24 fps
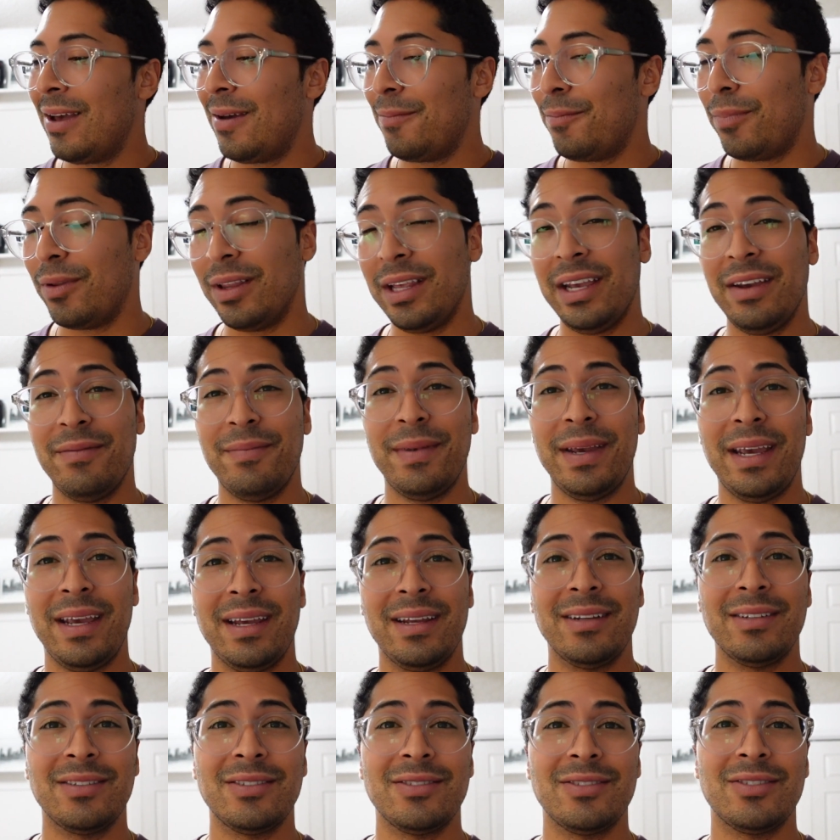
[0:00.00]
believe
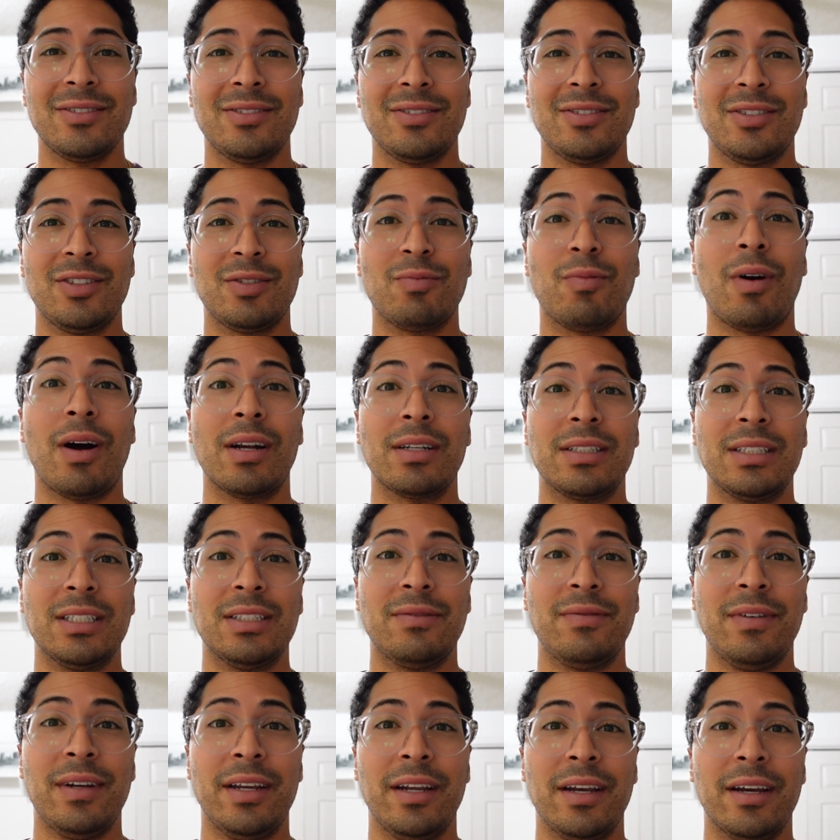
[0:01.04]
me, just watch this
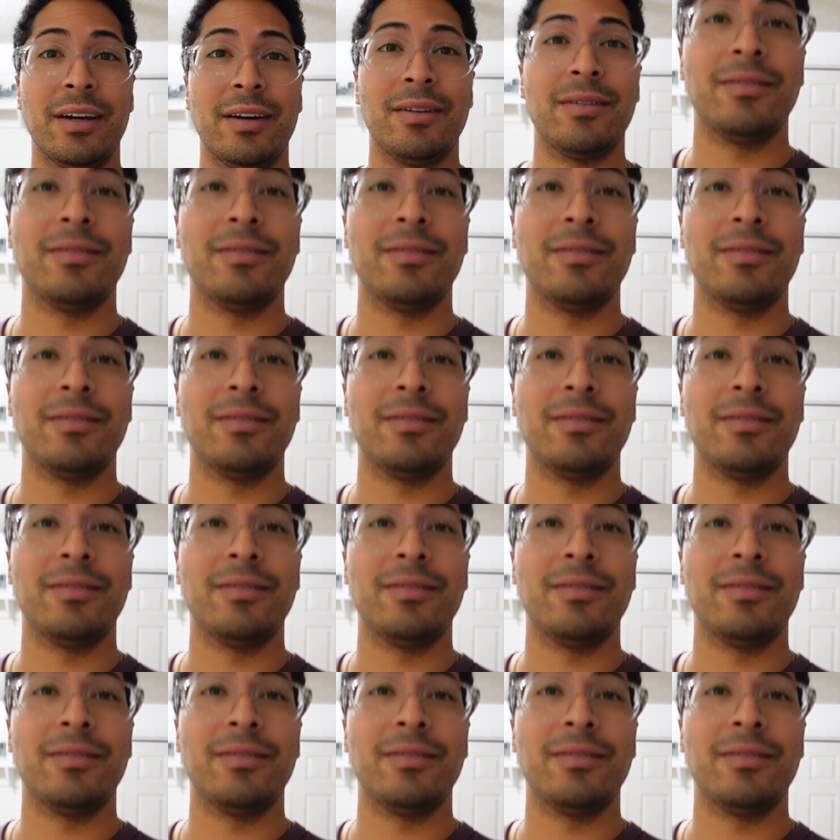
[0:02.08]
video.